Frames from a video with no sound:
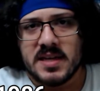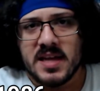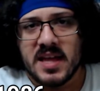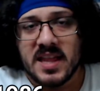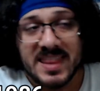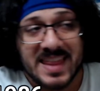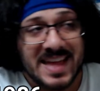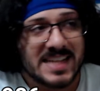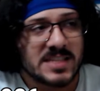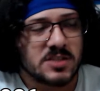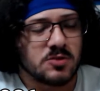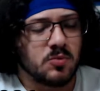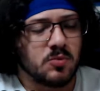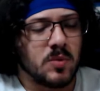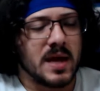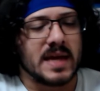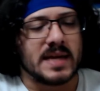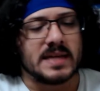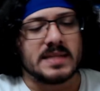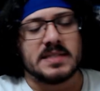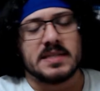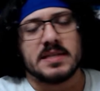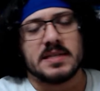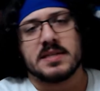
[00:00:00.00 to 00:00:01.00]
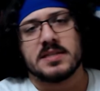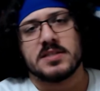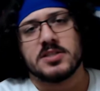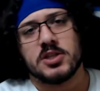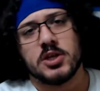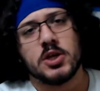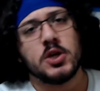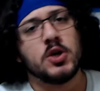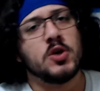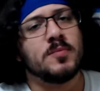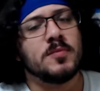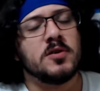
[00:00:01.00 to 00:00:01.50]
That's right,
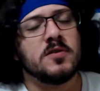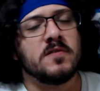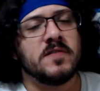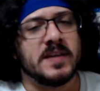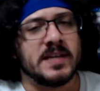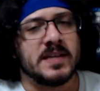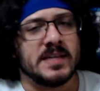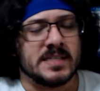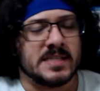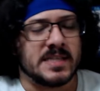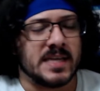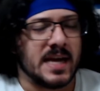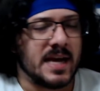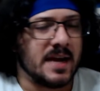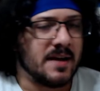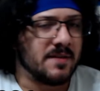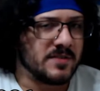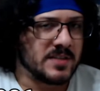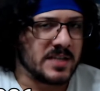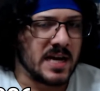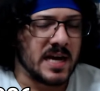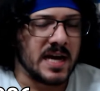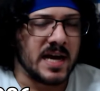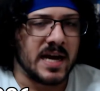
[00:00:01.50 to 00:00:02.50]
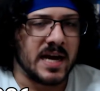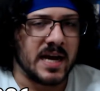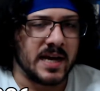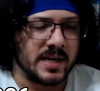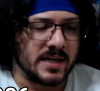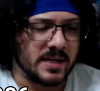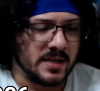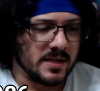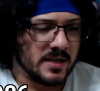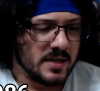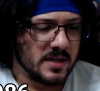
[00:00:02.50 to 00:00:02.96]
two movies have tied